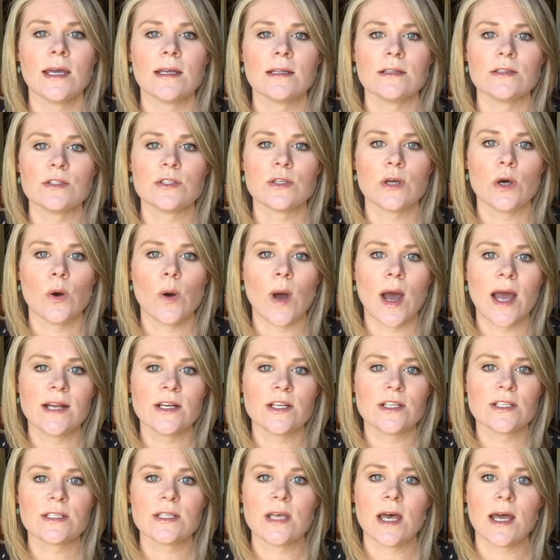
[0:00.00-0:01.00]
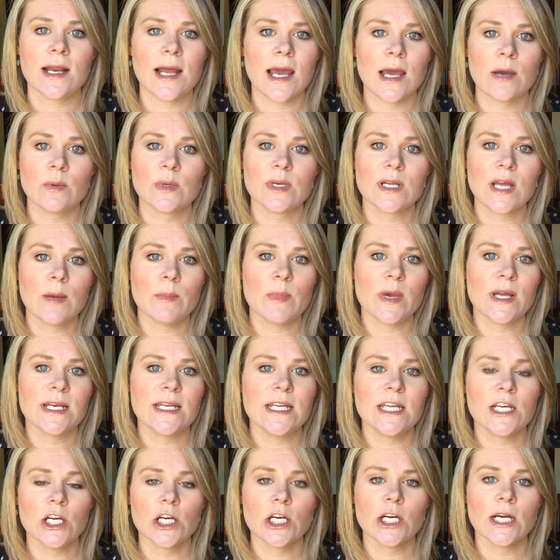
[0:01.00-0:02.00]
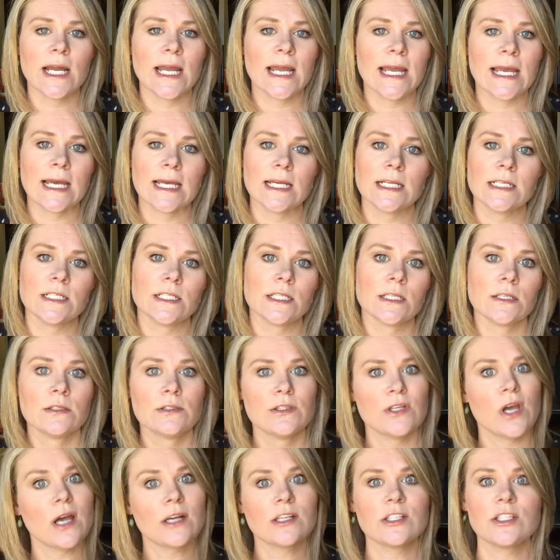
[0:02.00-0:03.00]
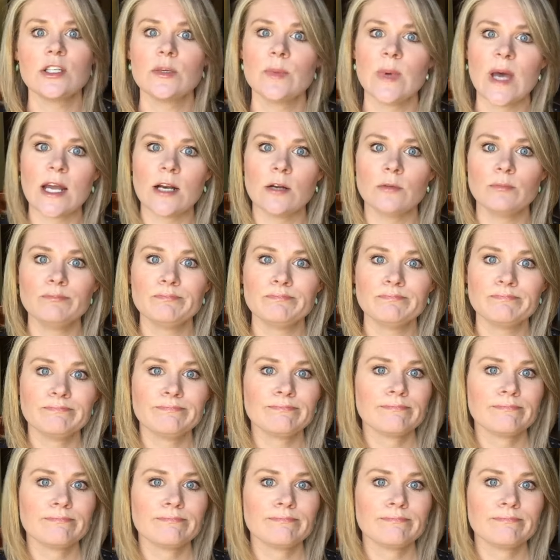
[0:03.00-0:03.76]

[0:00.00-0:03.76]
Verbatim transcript: And so I just thought I would come on here and talk to you about them